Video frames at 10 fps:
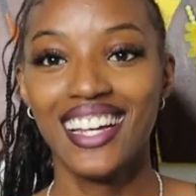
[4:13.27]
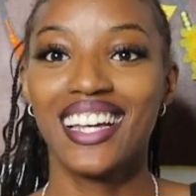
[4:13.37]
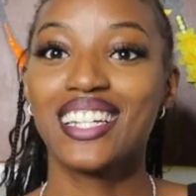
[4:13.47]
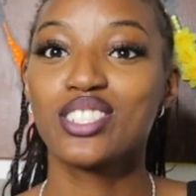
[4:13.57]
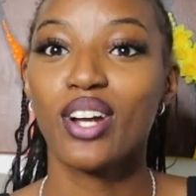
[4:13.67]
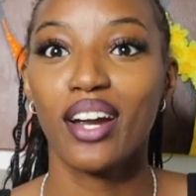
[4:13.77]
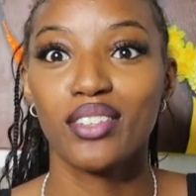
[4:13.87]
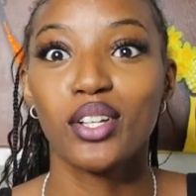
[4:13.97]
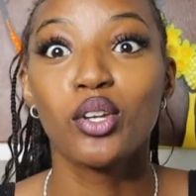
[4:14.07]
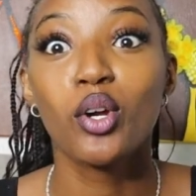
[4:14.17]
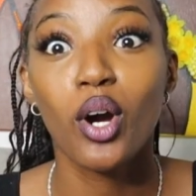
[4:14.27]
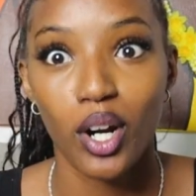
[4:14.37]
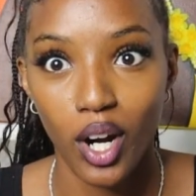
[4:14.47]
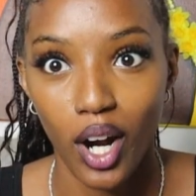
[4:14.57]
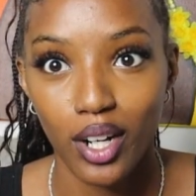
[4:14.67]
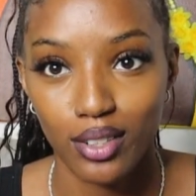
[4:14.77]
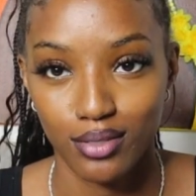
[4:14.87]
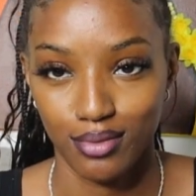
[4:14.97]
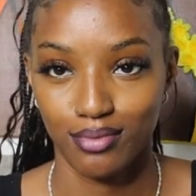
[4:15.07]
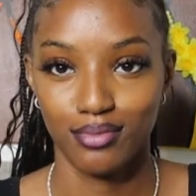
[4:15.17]
He's driving your car.
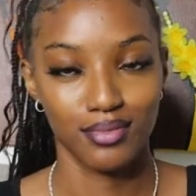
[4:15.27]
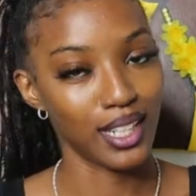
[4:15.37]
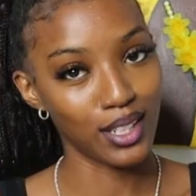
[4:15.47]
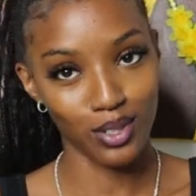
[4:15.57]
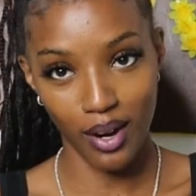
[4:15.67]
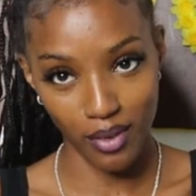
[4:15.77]
And